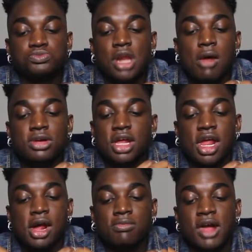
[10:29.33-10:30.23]
I really
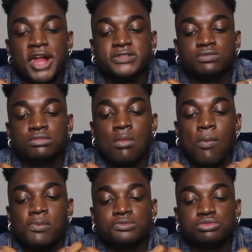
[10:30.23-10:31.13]
am. Like,
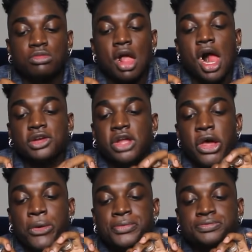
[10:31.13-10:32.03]
I
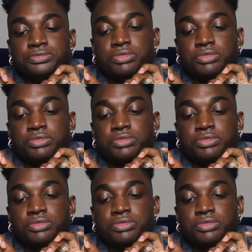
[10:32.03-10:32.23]
know